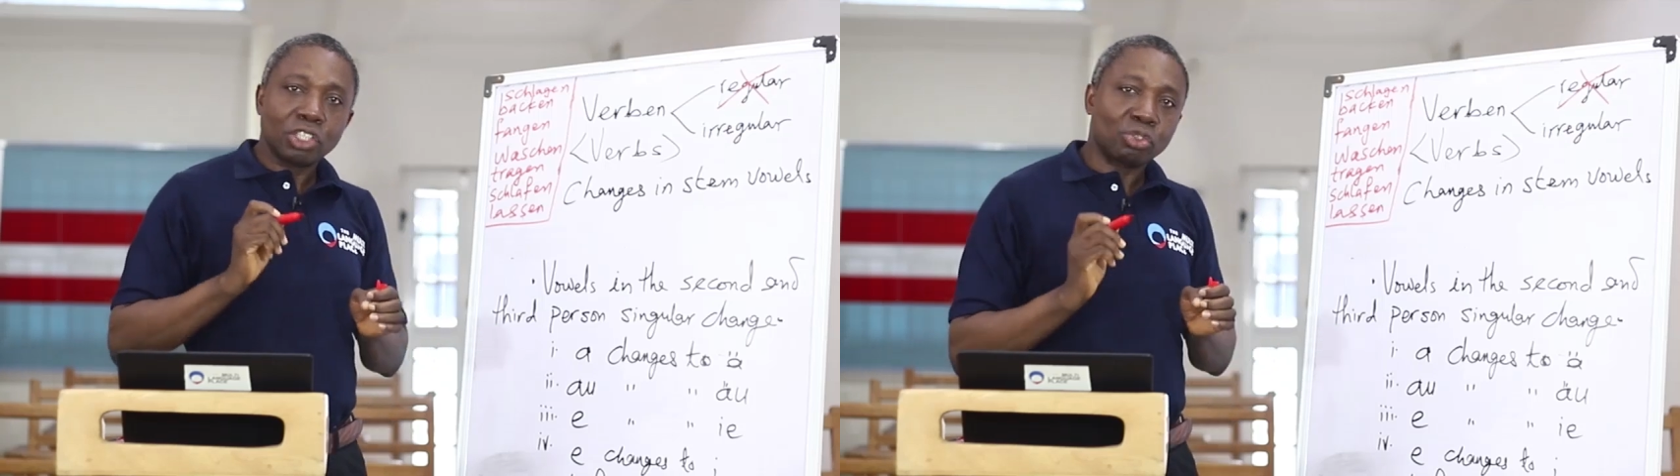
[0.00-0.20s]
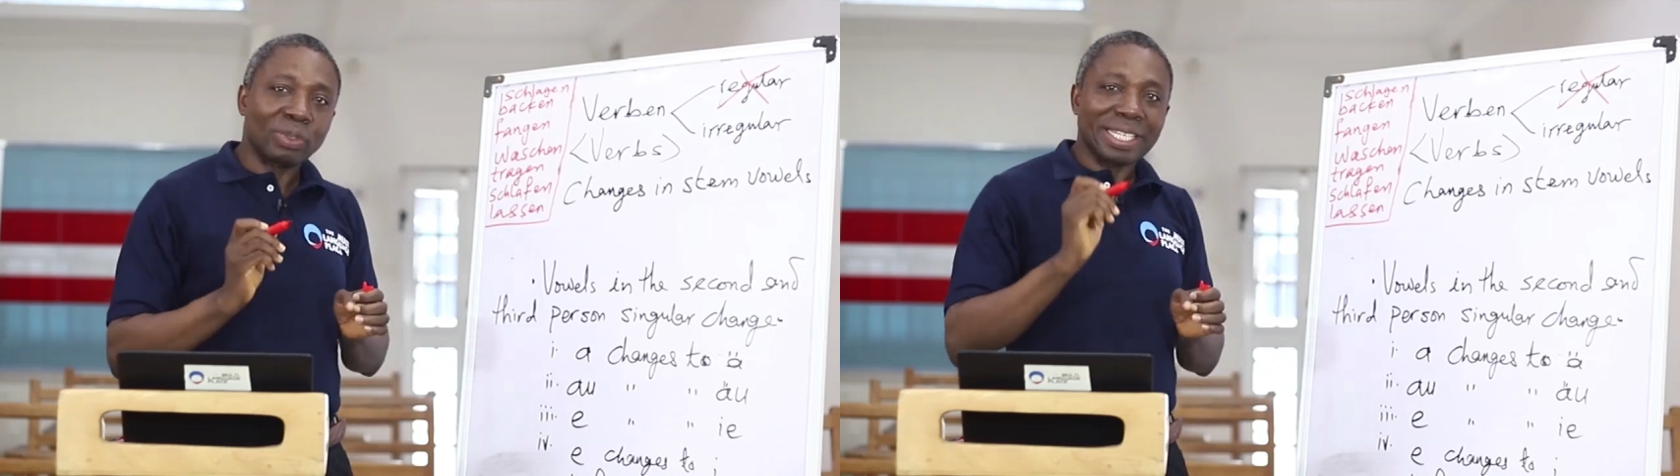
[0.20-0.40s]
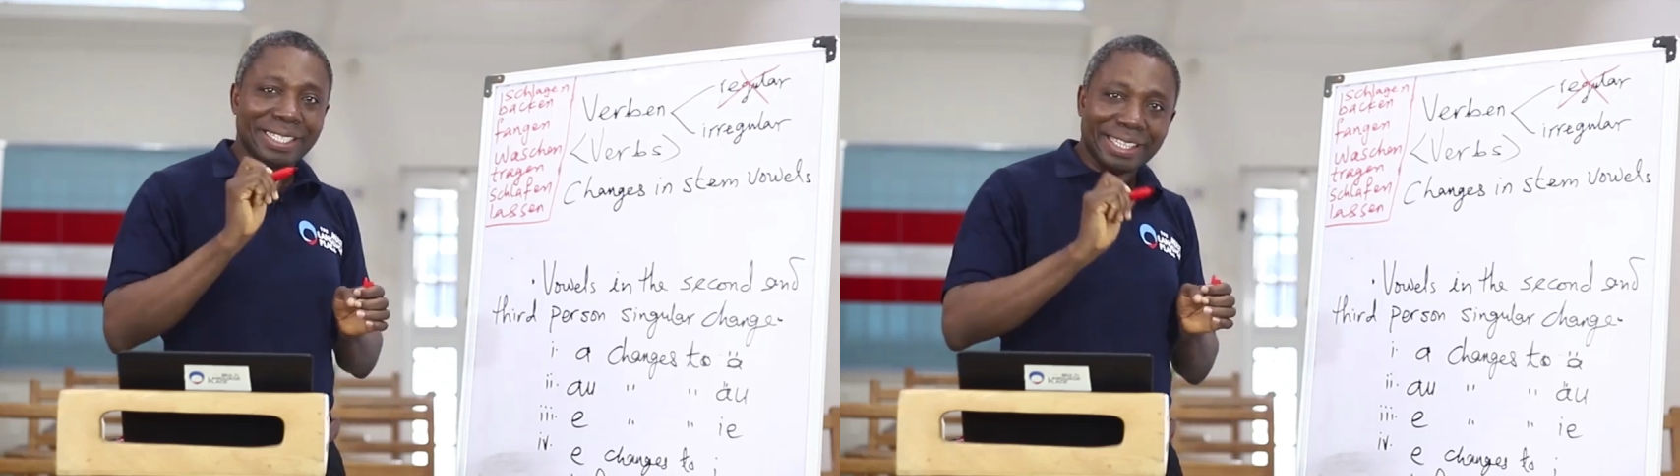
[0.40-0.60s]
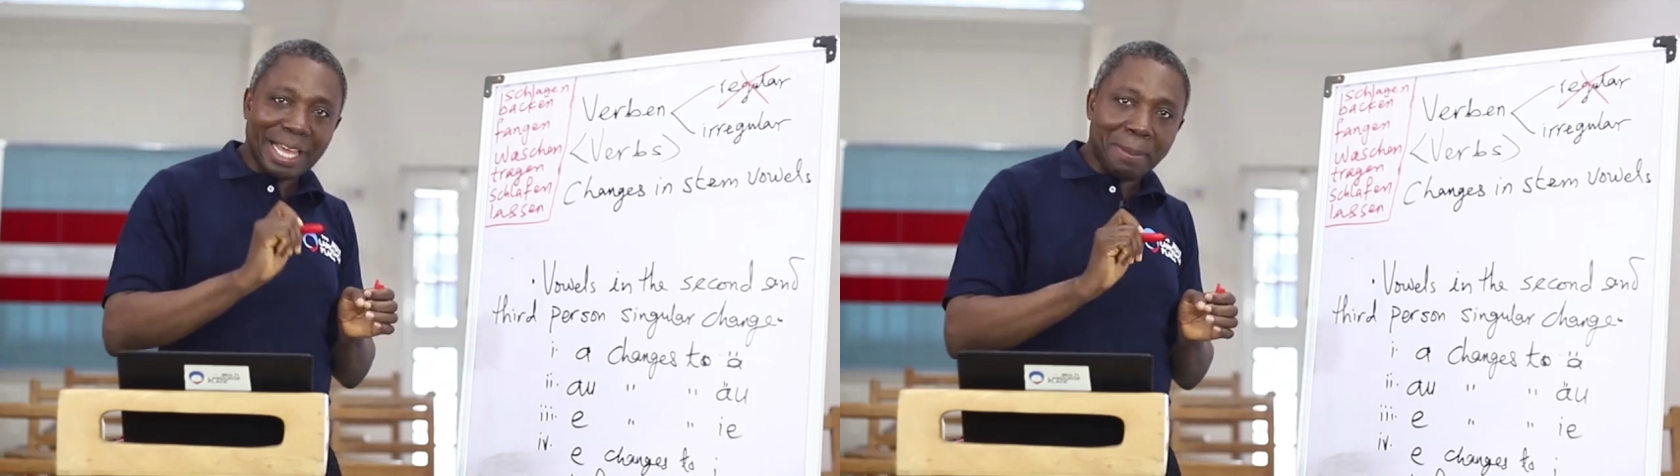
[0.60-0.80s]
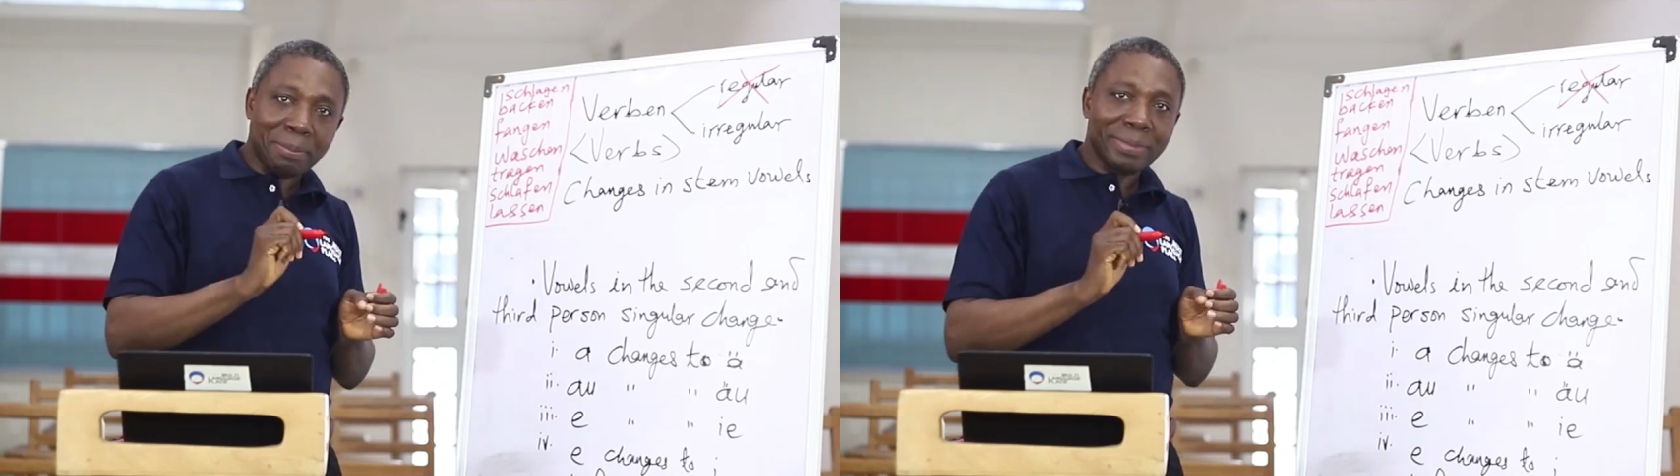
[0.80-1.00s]
to the
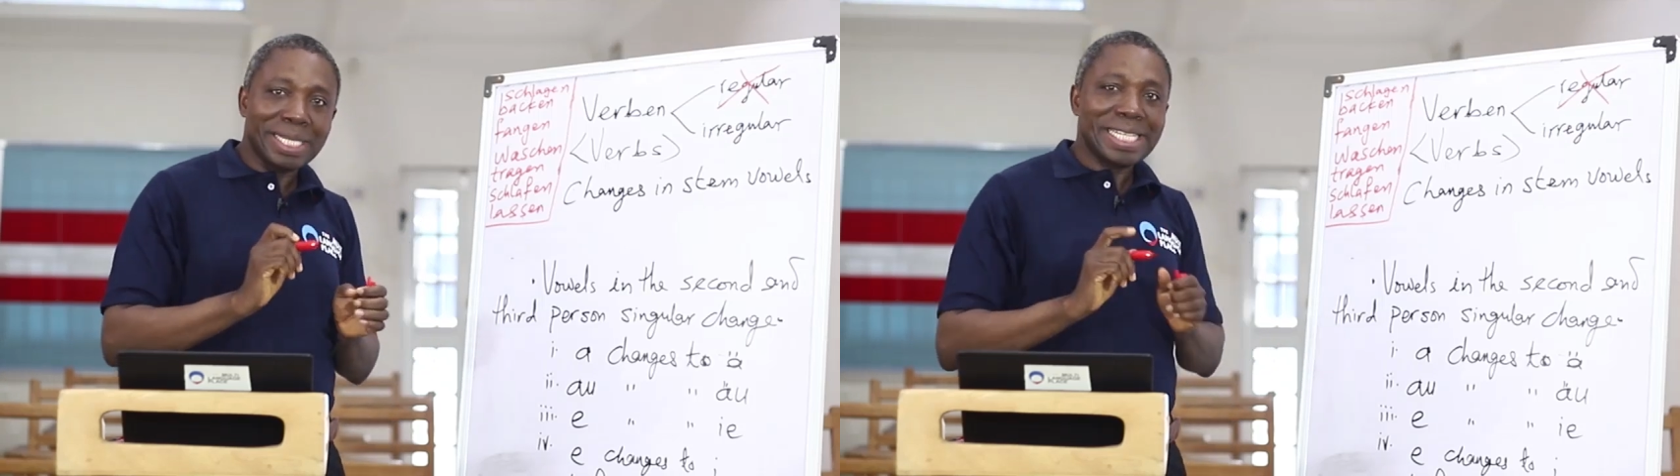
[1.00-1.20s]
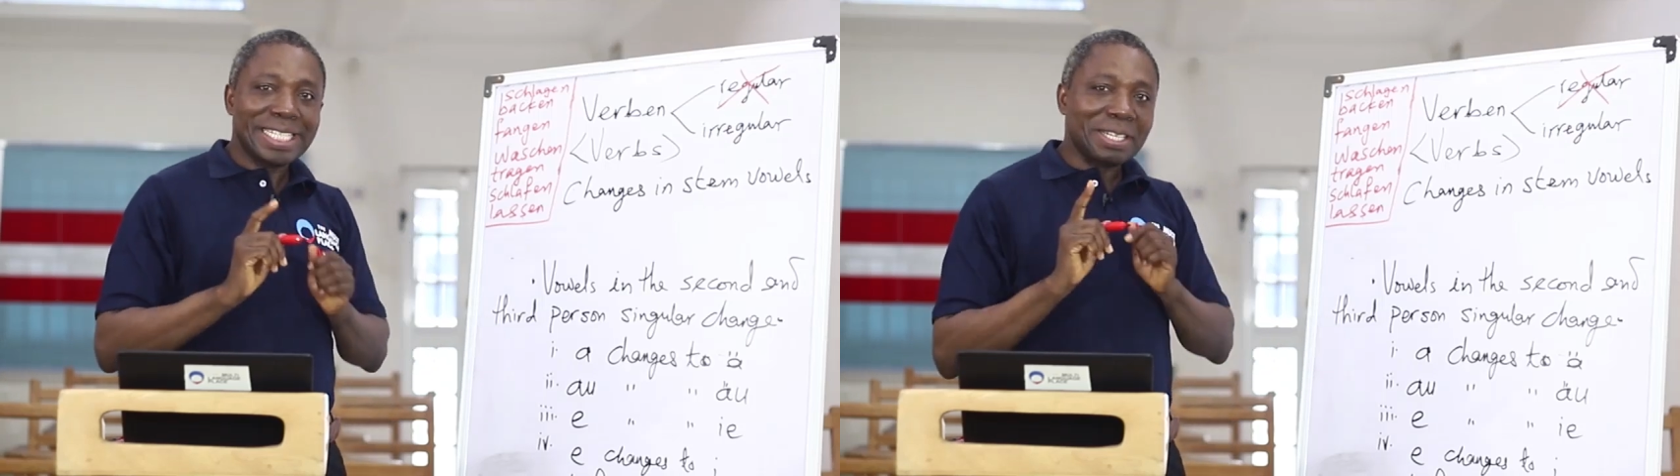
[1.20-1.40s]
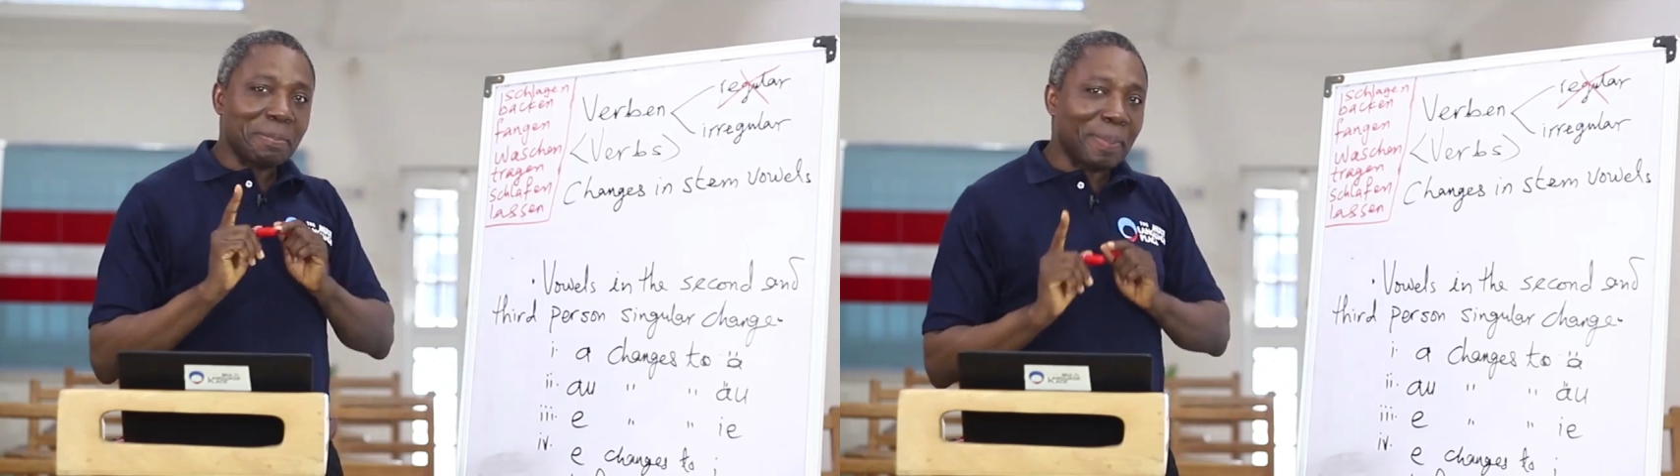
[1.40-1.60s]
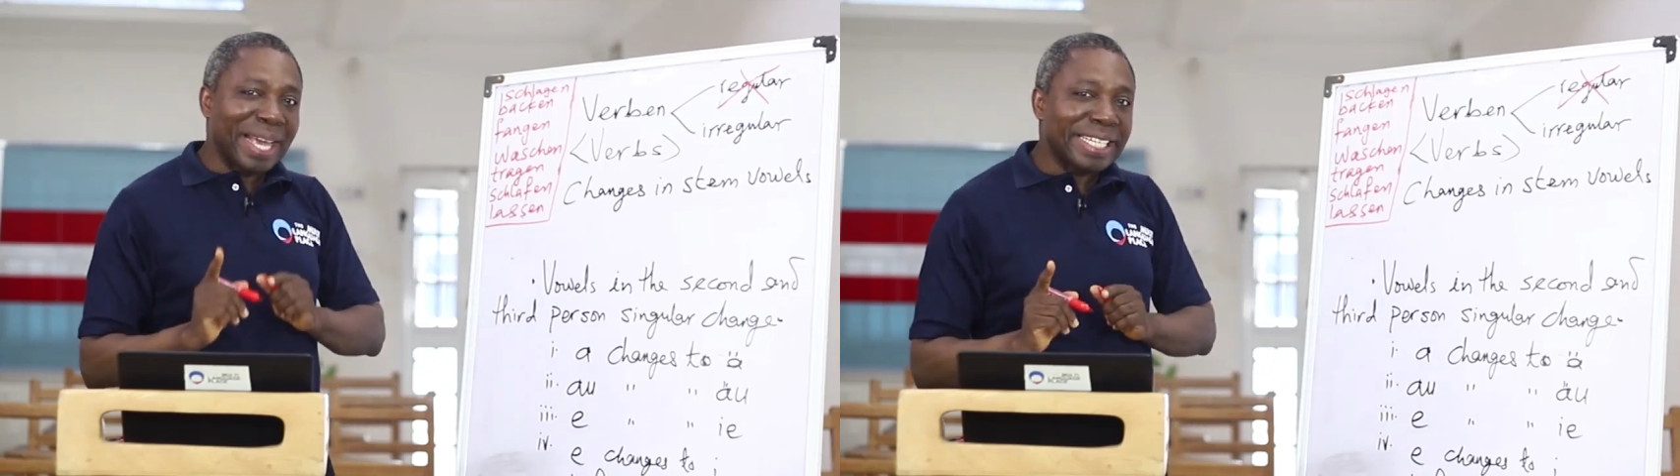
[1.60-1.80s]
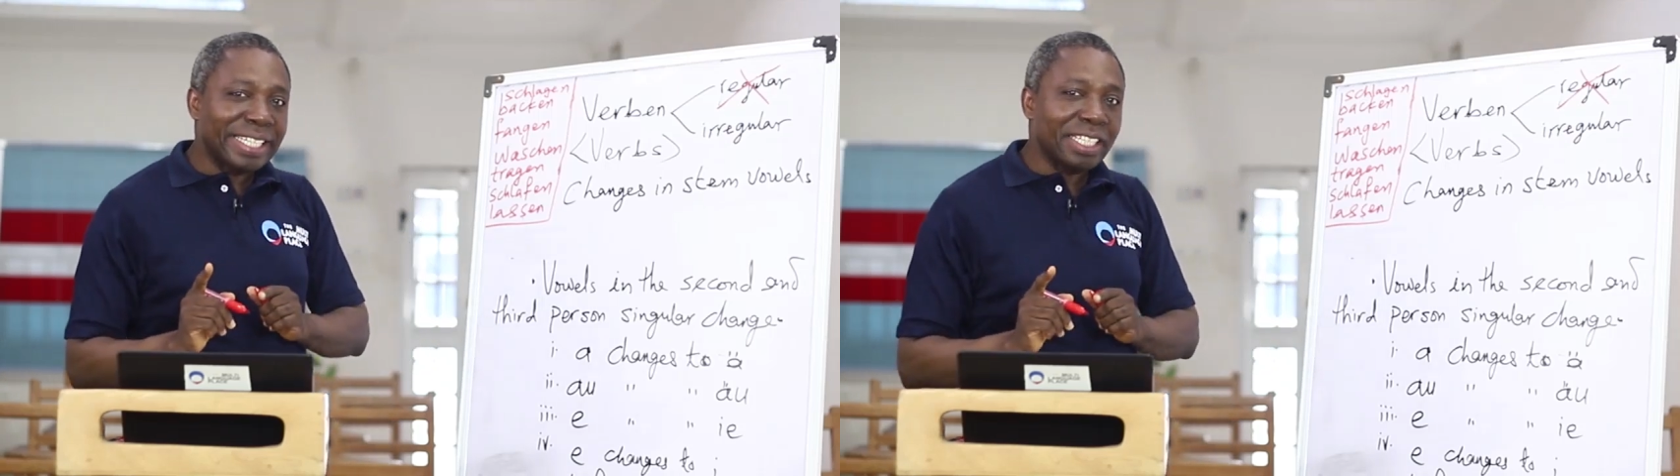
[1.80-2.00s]
stem
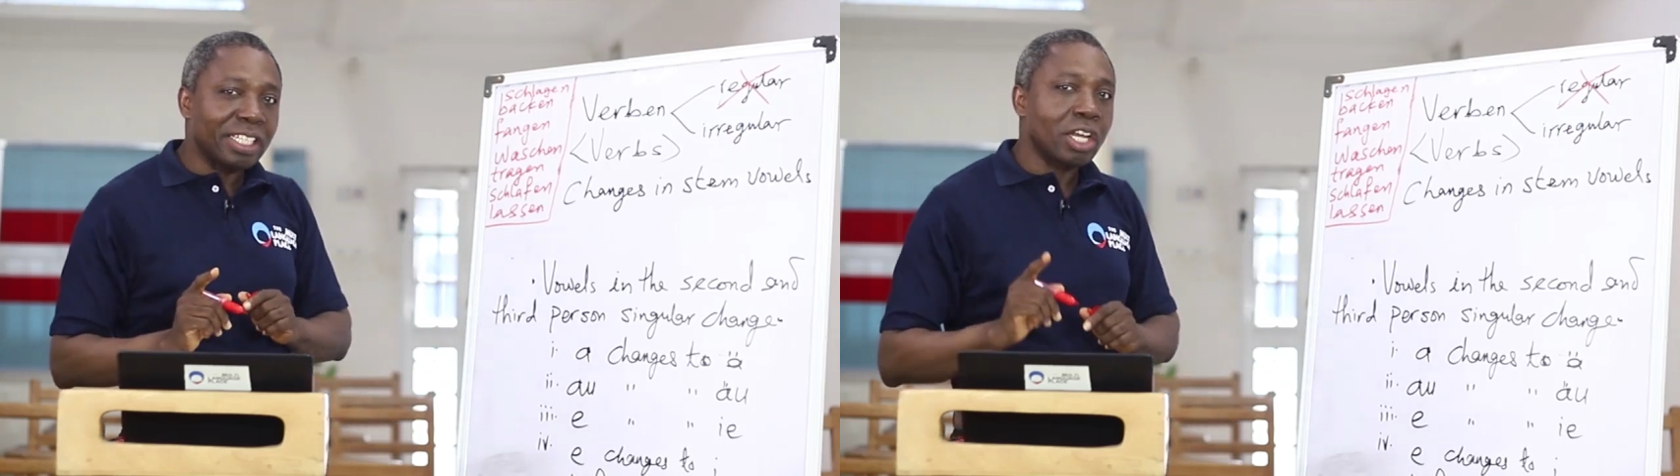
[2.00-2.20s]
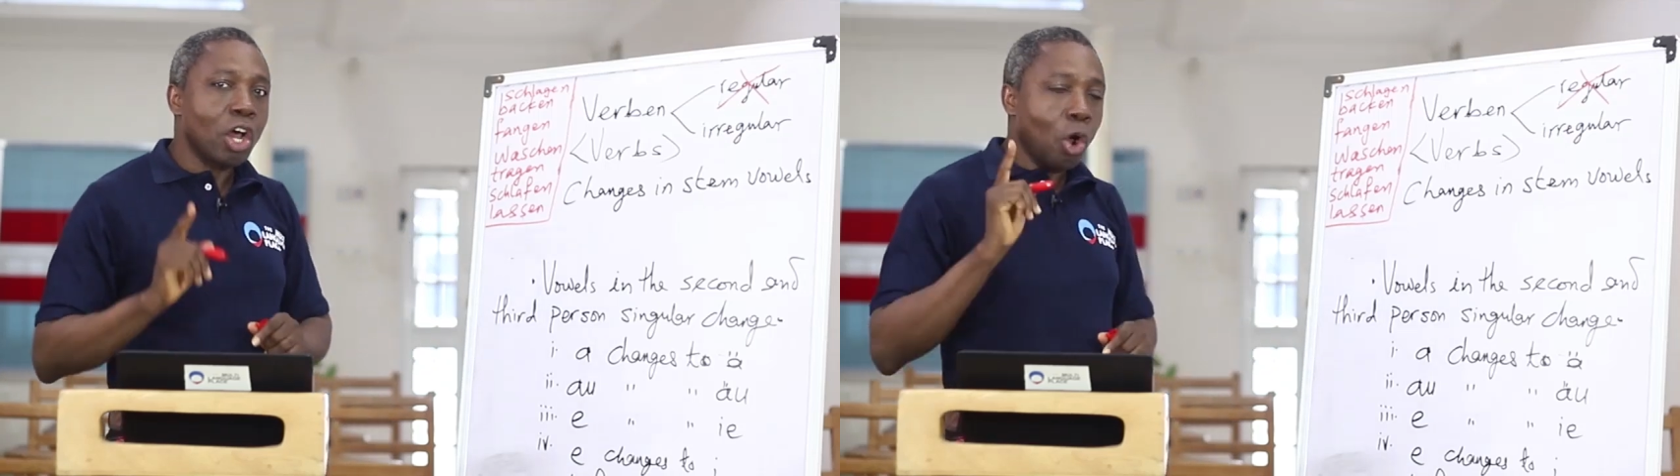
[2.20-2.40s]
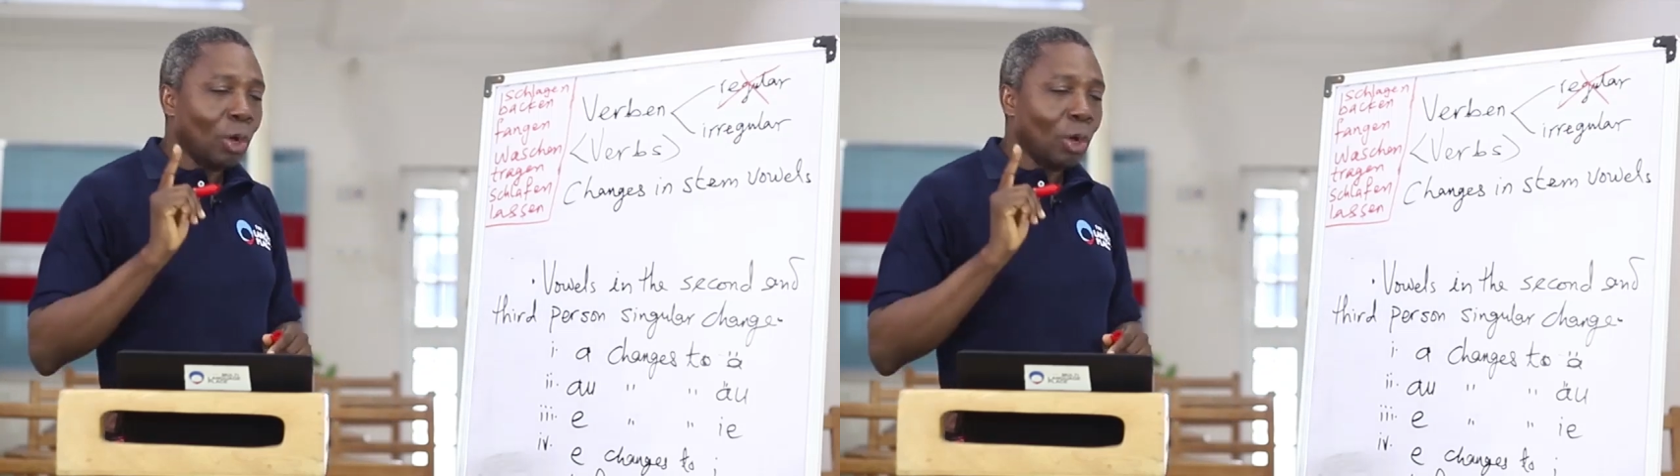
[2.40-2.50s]
depending